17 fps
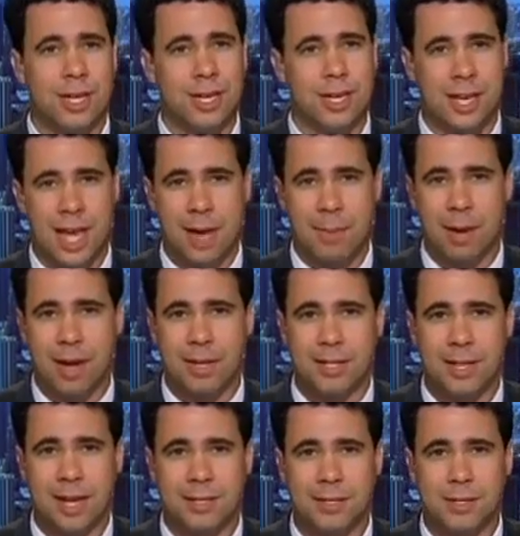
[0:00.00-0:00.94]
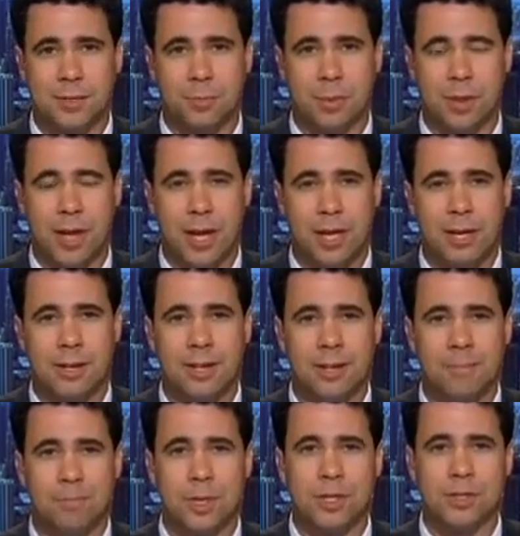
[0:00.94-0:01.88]
He came on a Texas plane.
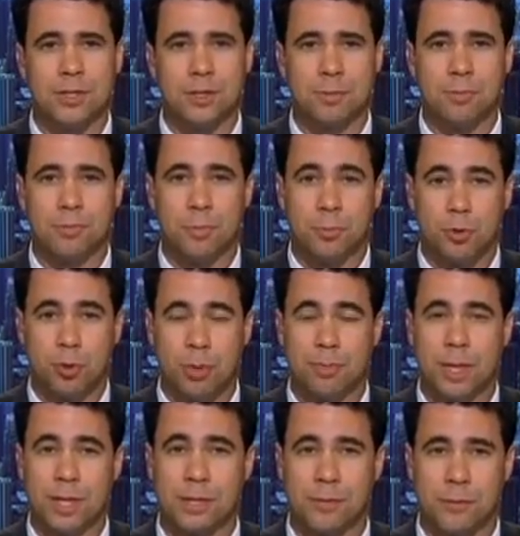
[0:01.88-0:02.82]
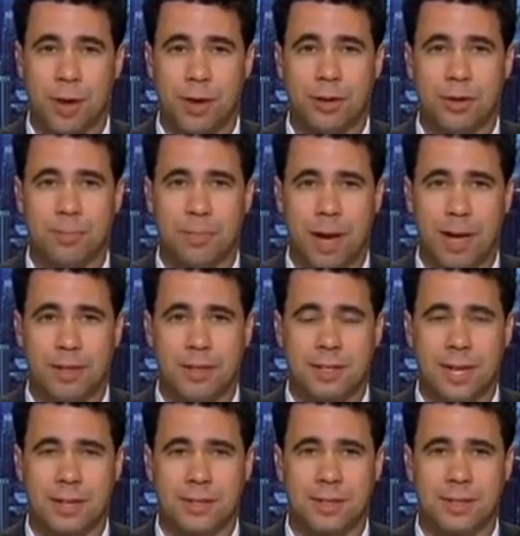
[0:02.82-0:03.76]
This is a trip that's funded by the
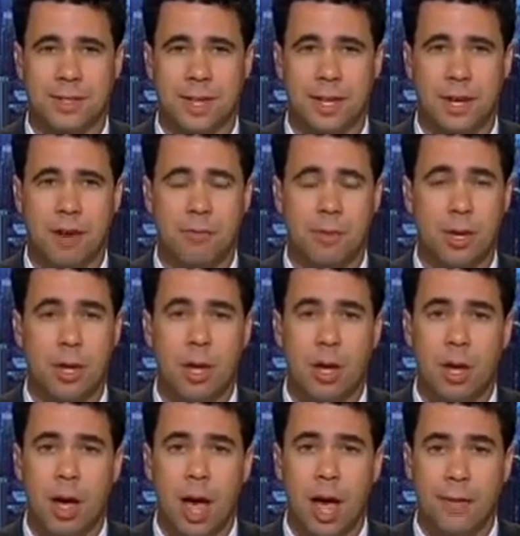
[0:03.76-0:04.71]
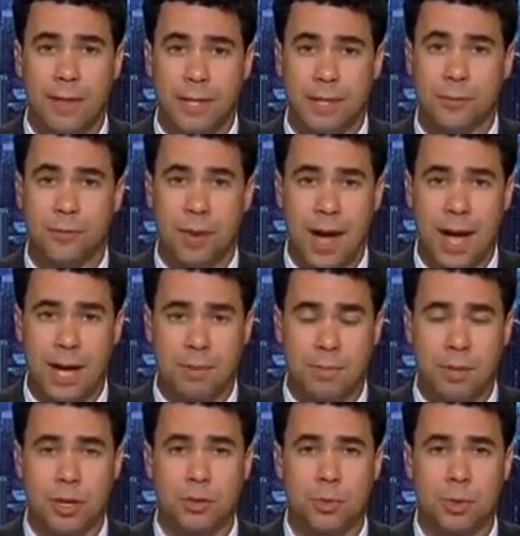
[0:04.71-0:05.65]
Texas state government. And that's fine,
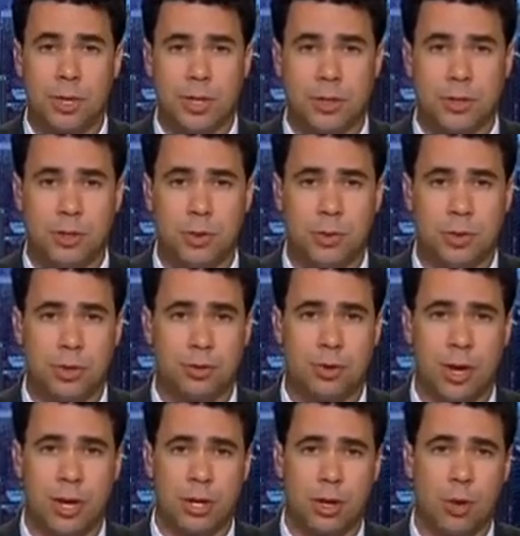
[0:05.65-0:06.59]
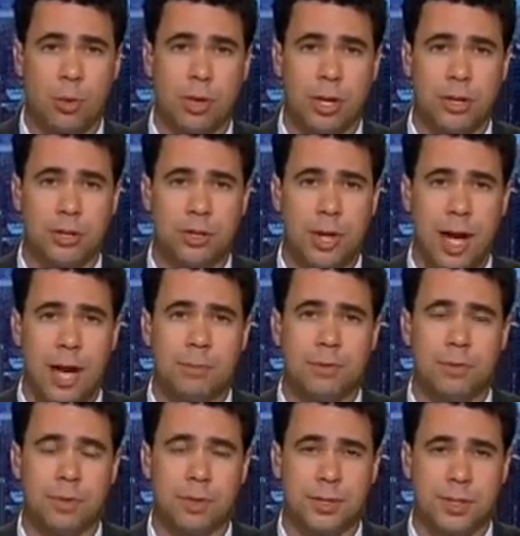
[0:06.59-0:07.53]
because what he's doing is trying to go and get
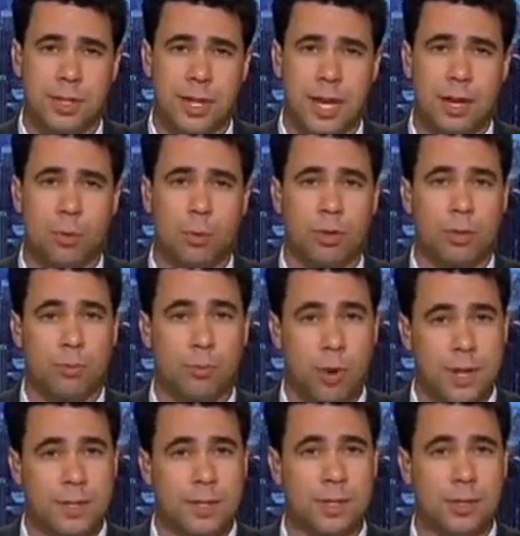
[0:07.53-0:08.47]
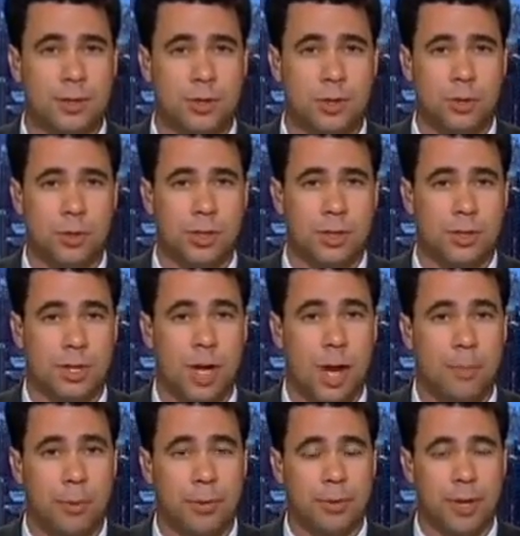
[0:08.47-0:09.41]
jobs for his state. What the president is doing is a
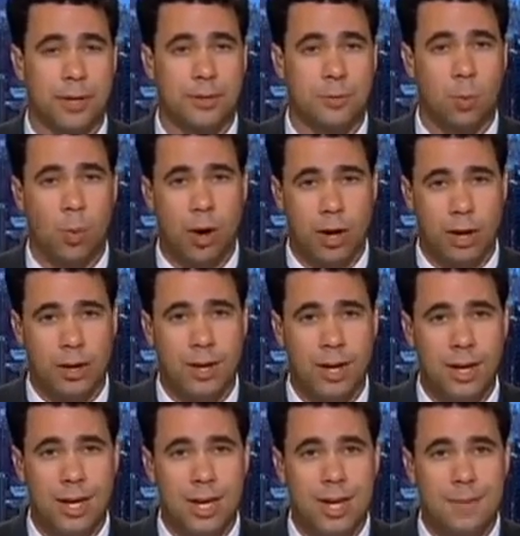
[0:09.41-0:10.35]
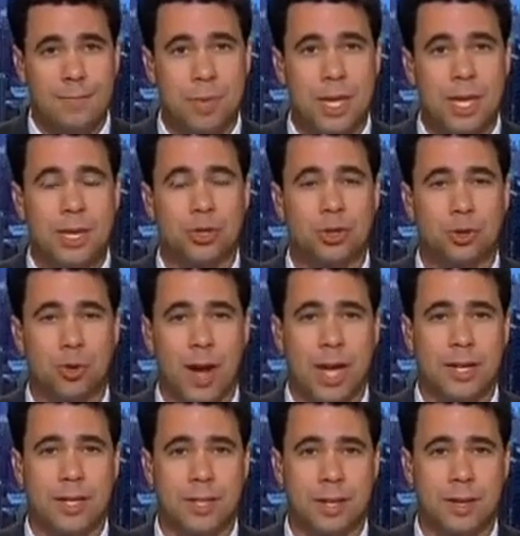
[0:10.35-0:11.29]
couple things. One, he's
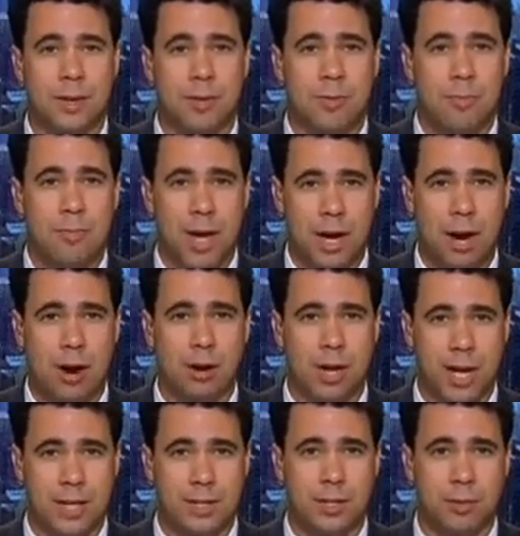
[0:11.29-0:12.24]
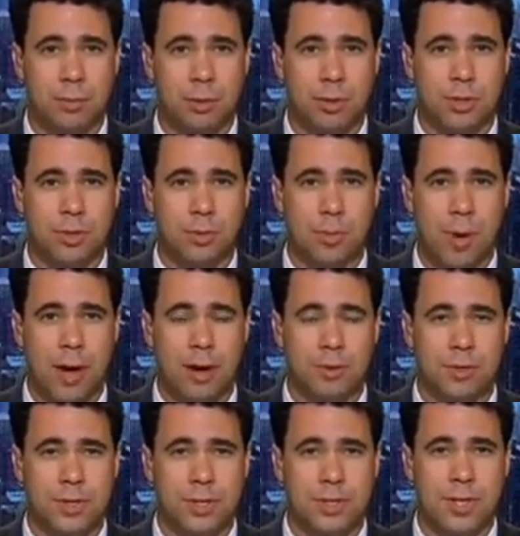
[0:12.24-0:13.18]
trying to make our case in emerging
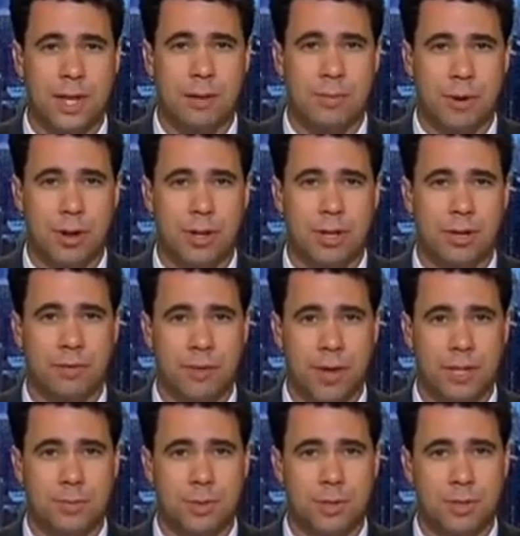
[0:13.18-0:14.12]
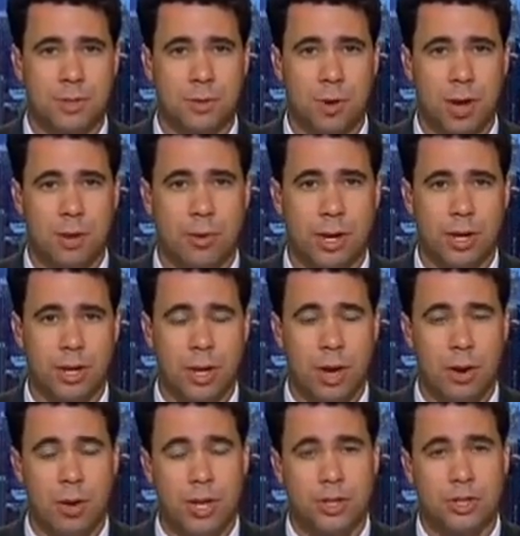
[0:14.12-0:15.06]
democracies that American investment is the right way to
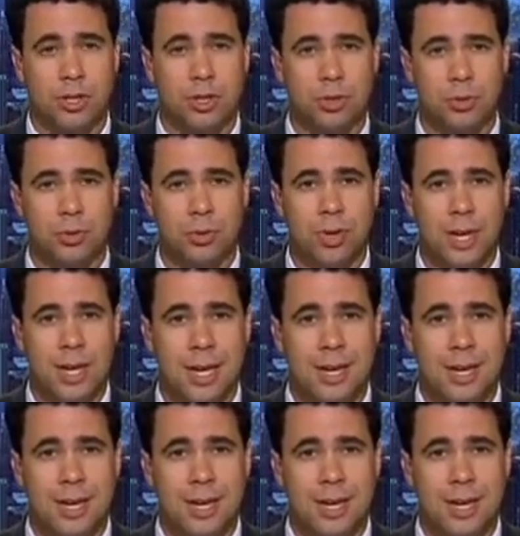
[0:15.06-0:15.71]
go. And two,